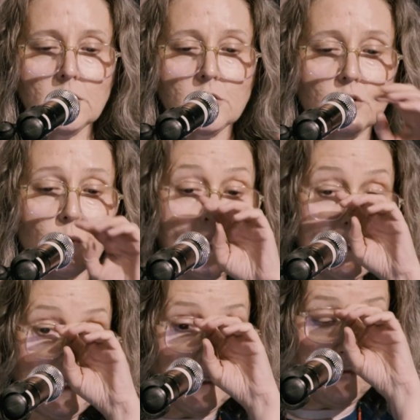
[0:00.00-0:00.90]
So
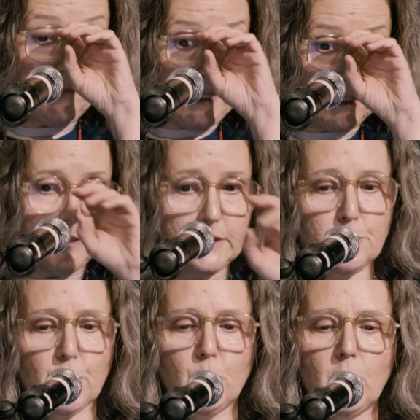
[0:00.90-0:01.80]
what did finally
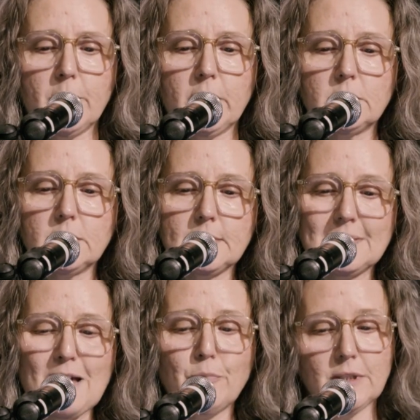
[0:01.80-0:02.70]
spur women to
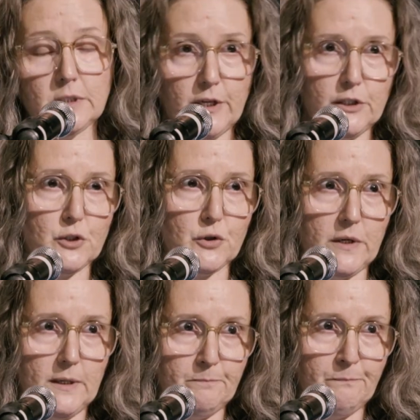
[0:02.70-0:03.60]
step into
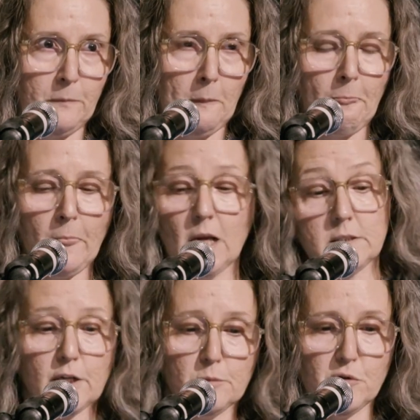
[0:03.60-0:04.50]
history
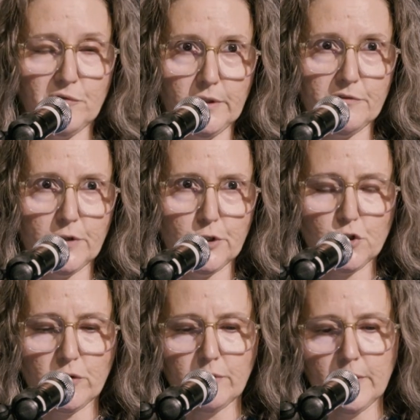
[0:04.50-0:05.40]
and start moving the
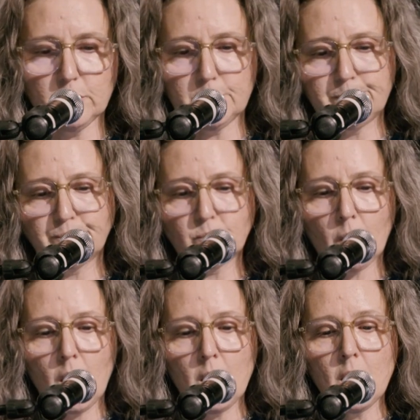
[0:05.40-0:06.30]
furniture around?
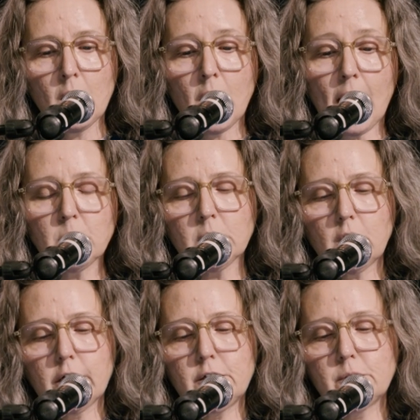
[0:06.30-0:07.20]
I will
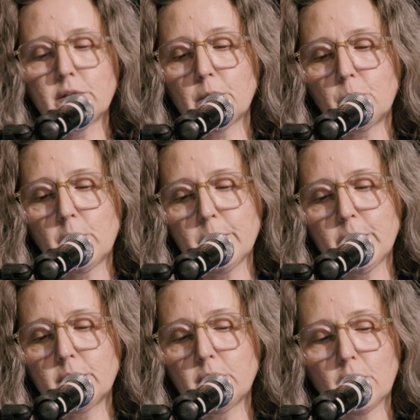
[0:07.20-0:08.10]
argue that
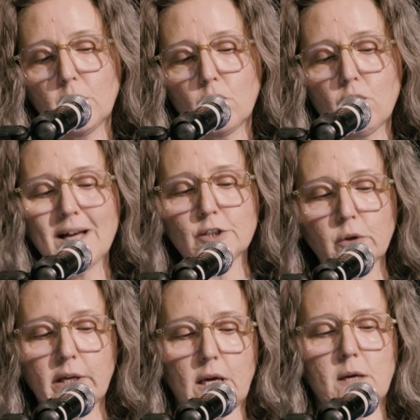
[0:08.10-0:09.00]
women
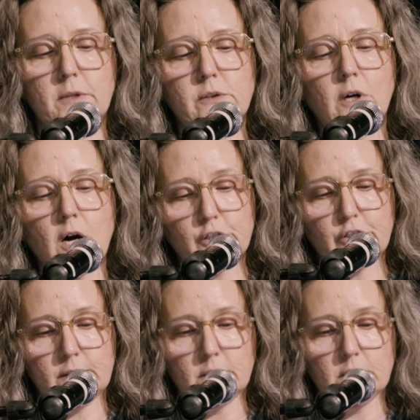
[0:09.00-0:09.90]
gradually came into
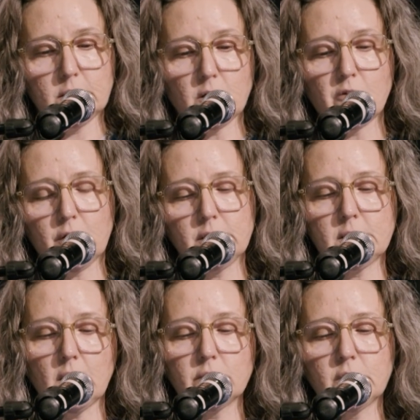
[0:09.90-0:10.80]
consciousness of
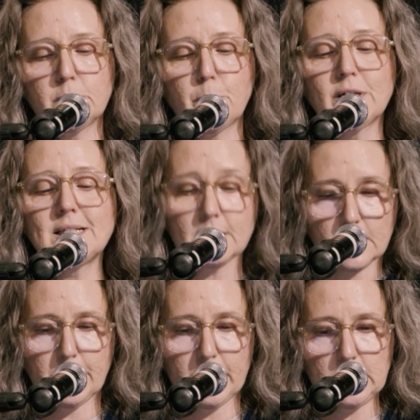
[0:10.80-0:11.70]
ourselves as
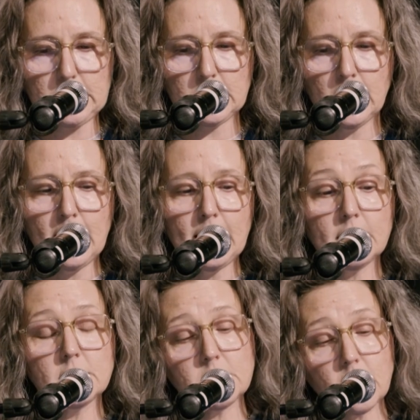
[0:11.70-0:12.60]
participants
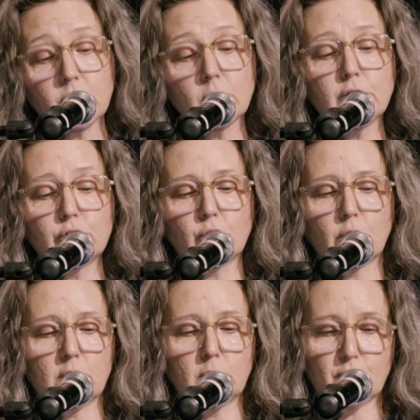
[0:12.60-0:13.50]
in several
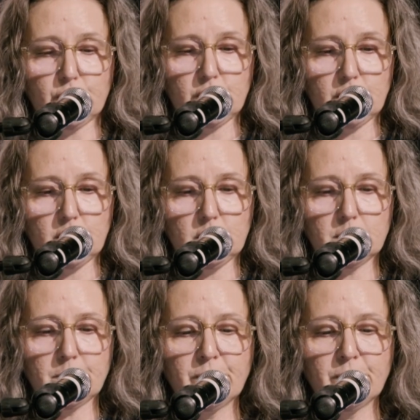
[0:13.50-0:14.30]
historical processes,